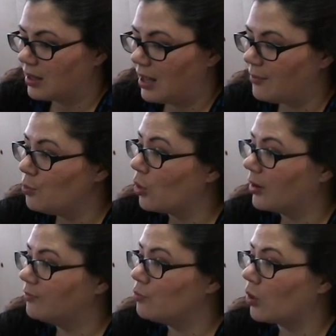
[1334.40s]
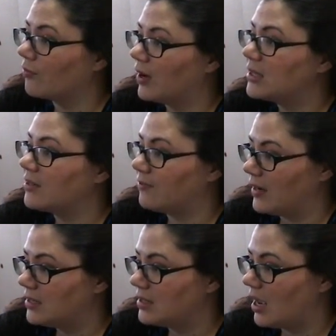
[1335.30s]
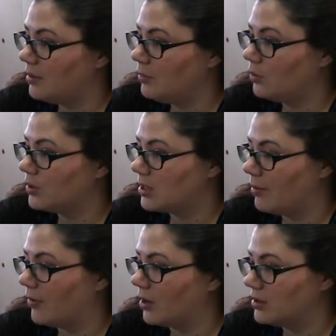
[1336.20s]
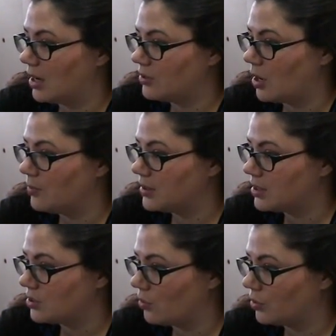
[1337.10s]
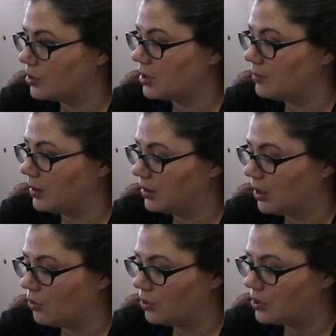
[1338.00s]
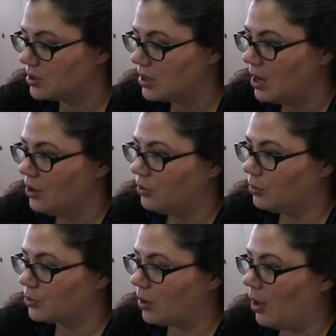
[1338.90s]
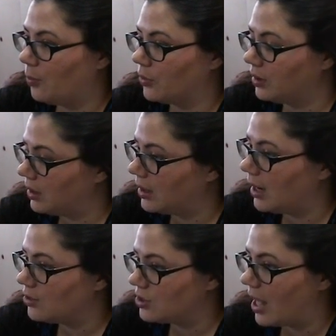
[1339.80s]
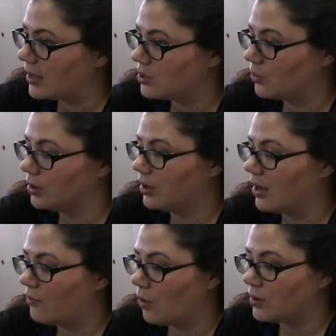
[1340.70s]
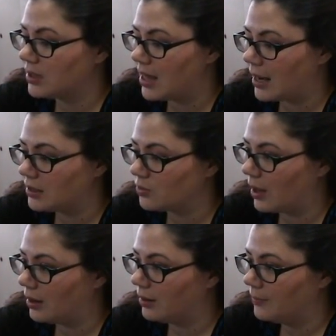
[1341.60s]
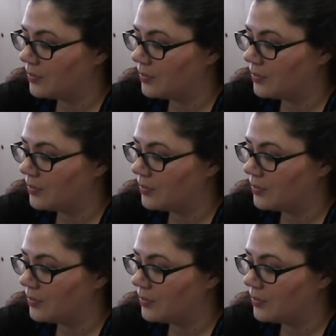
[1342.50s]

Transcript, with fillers: have more more face to face time with some of our downtown business owners and building owners, which will help really engage that. So we're looking forward to that as well.